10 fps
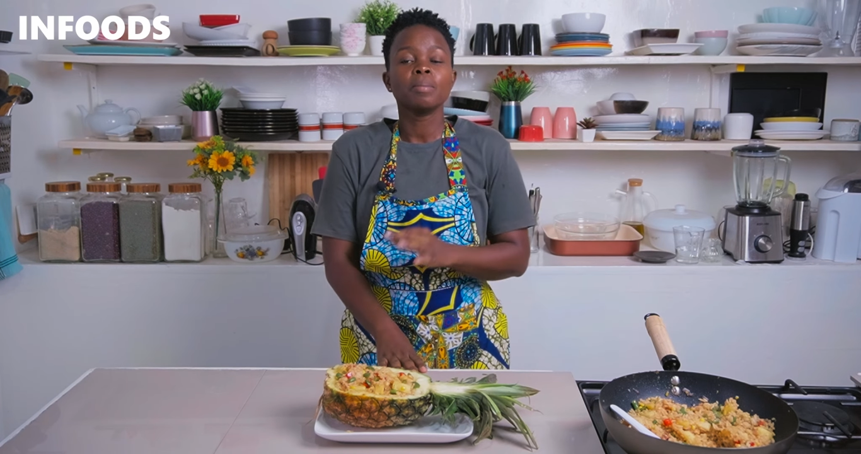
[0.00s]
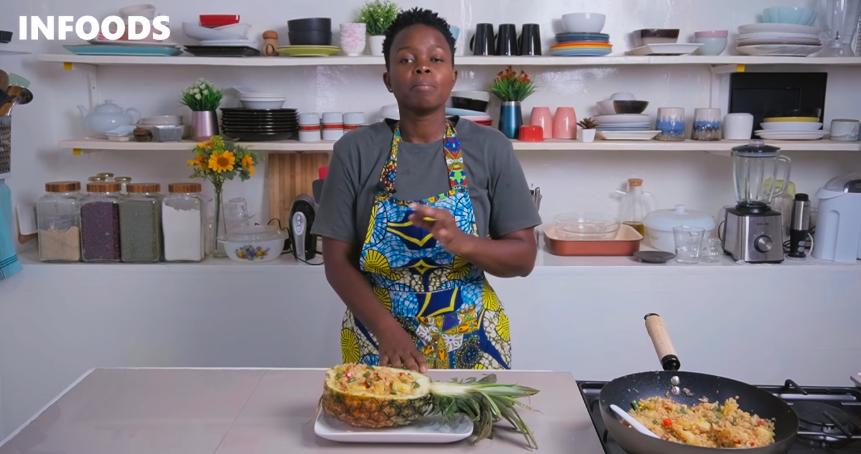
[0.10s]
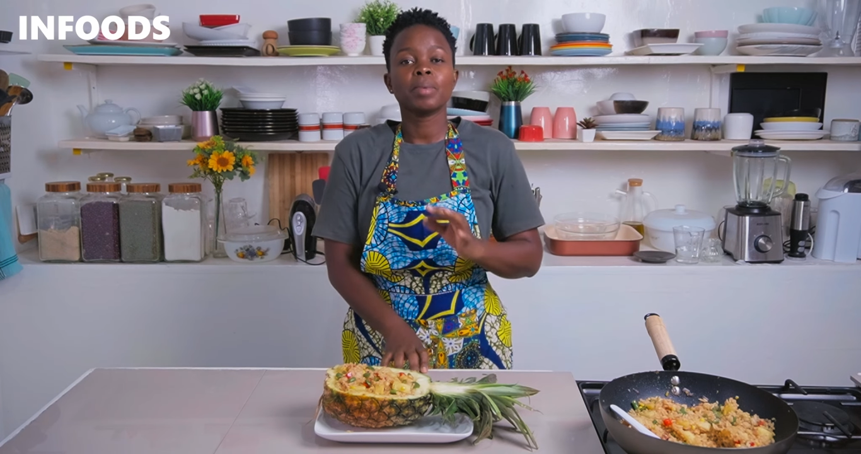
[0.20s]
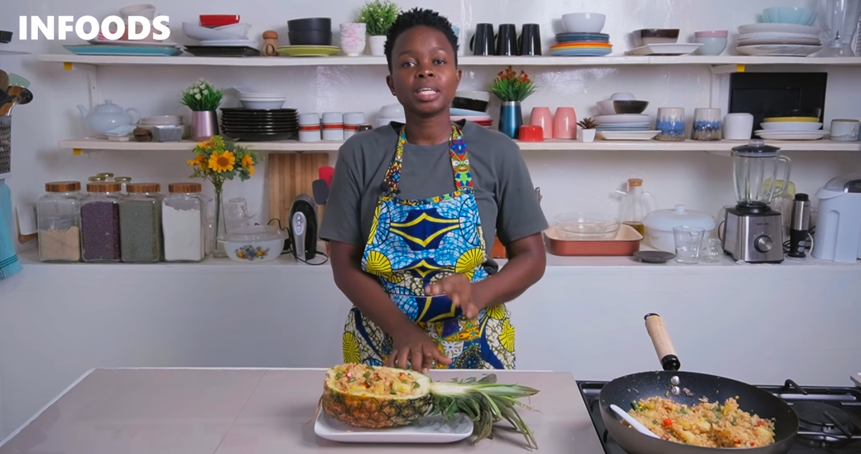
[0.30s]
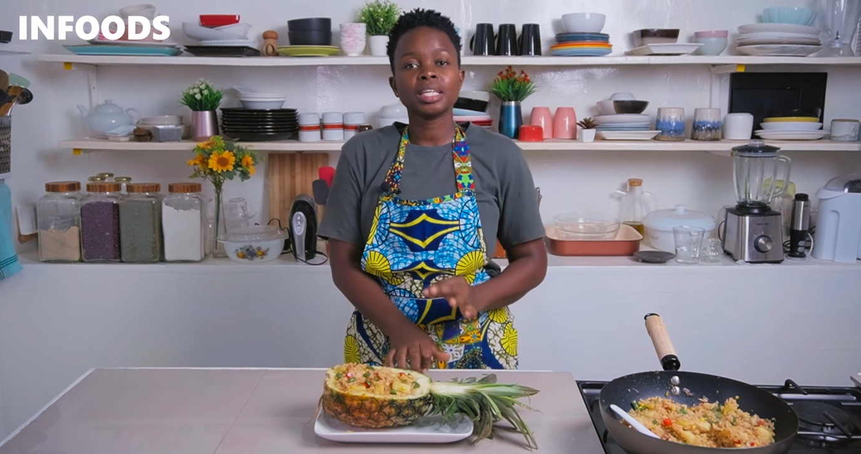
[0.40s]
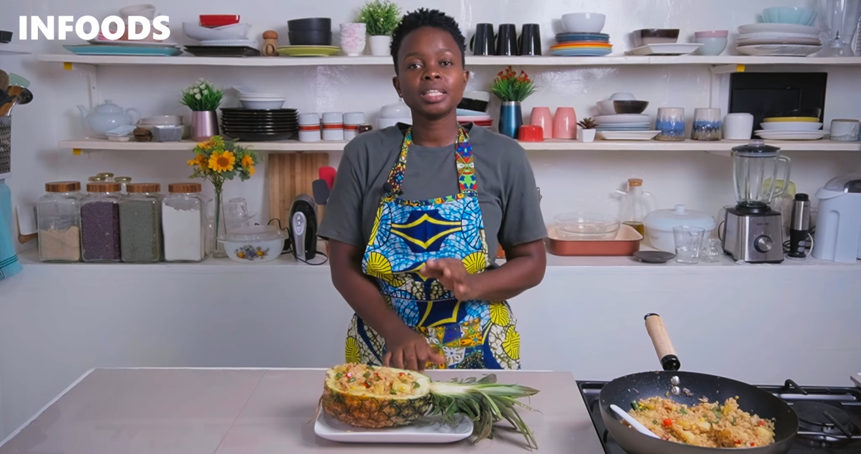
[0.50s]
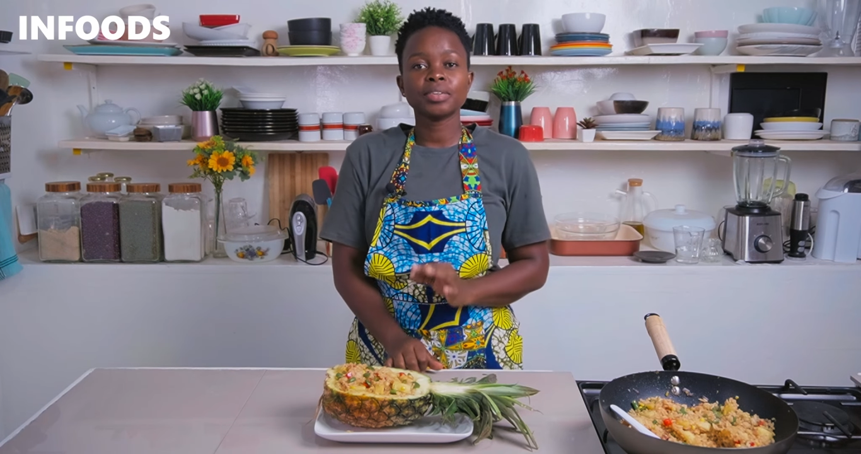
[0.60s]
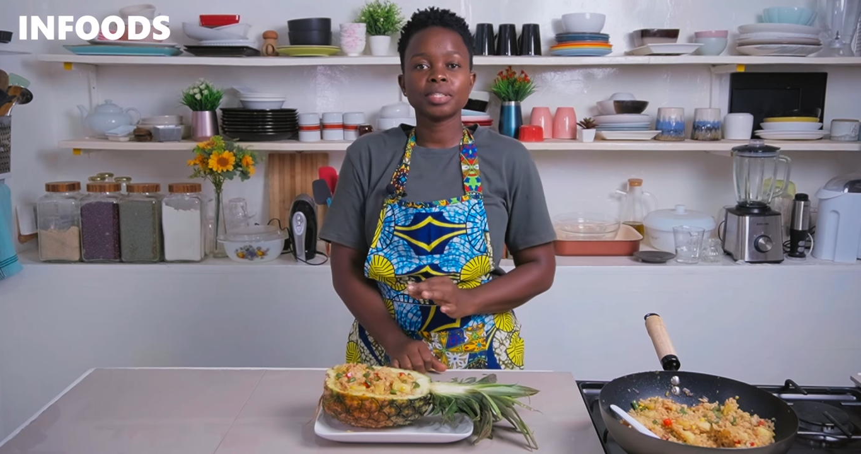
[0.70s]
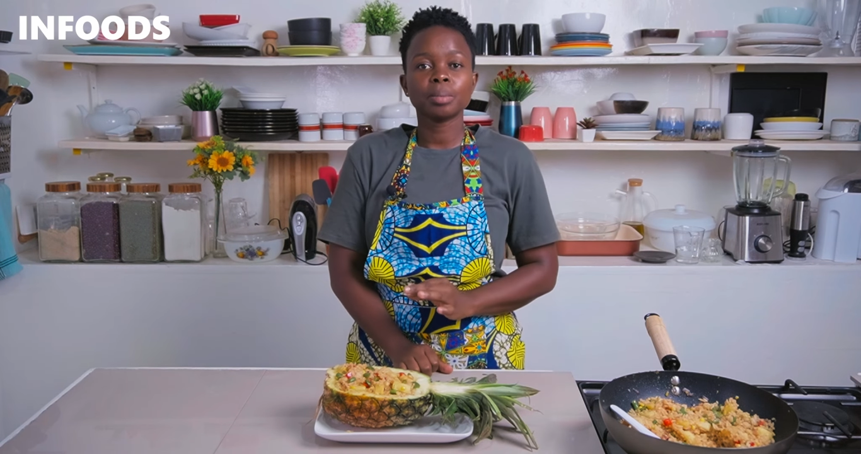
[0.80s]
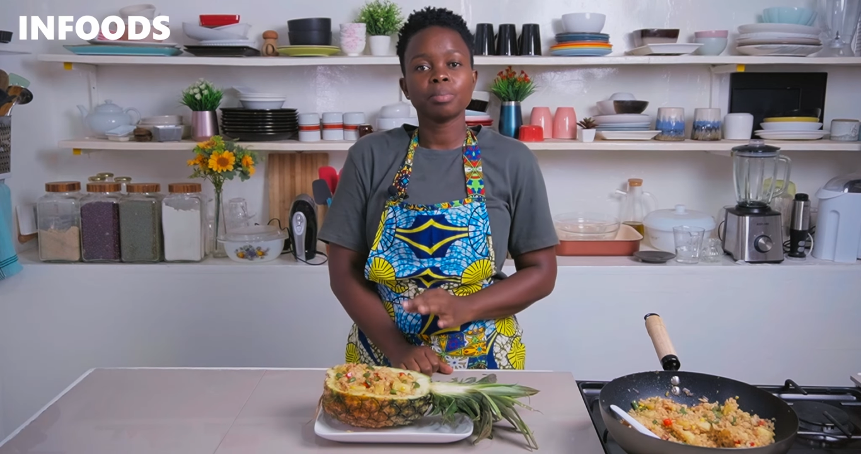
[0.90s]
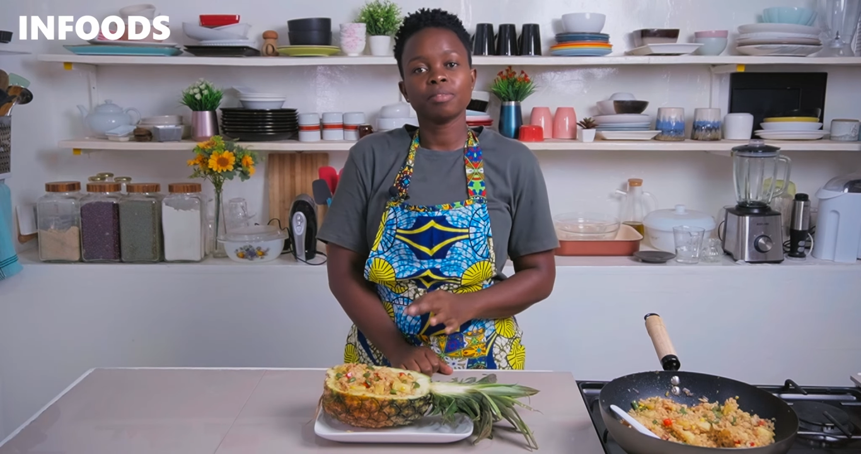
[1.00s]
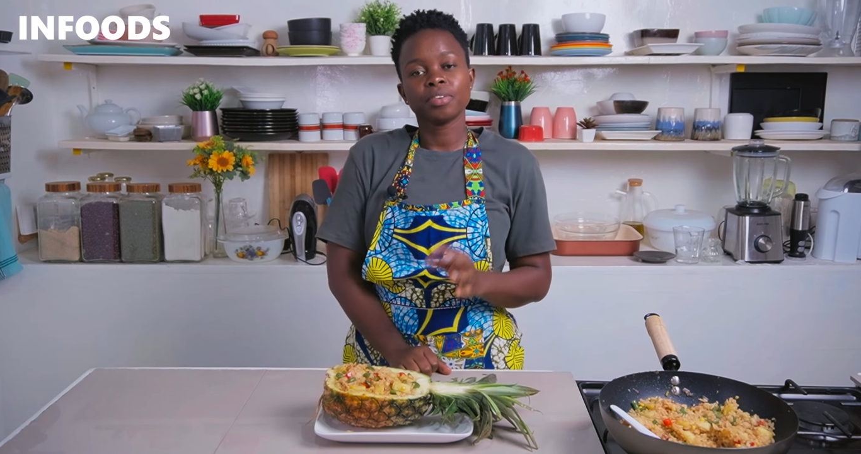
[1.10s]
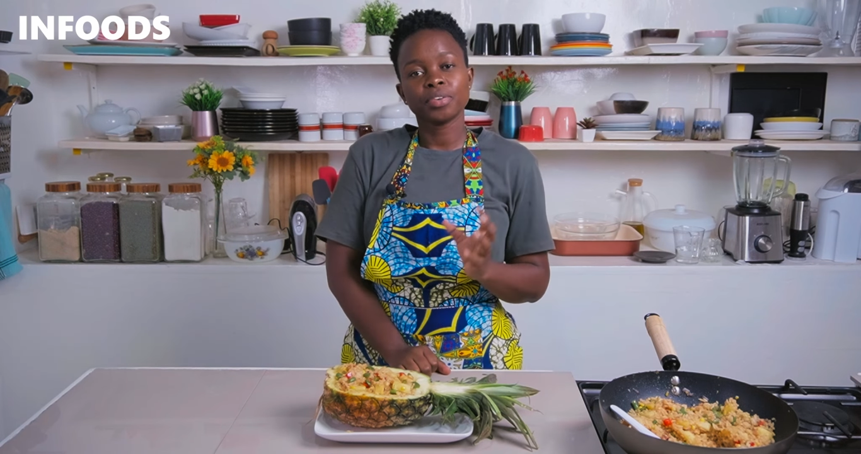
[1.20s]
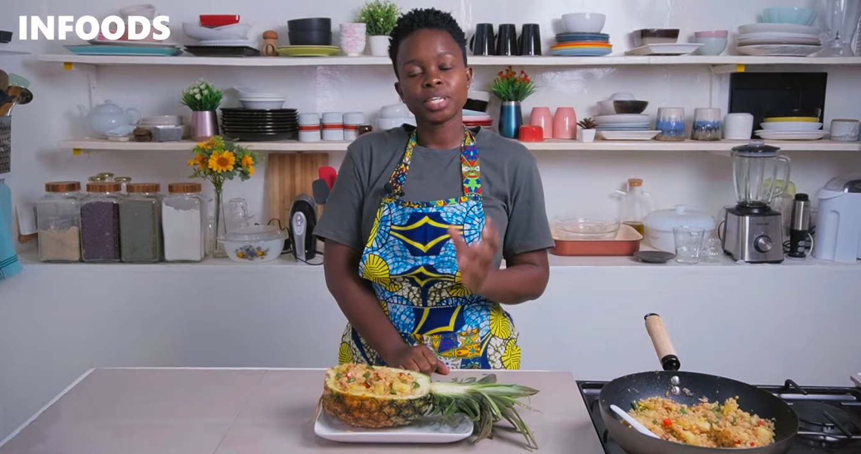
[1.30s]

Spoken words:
making the recipe very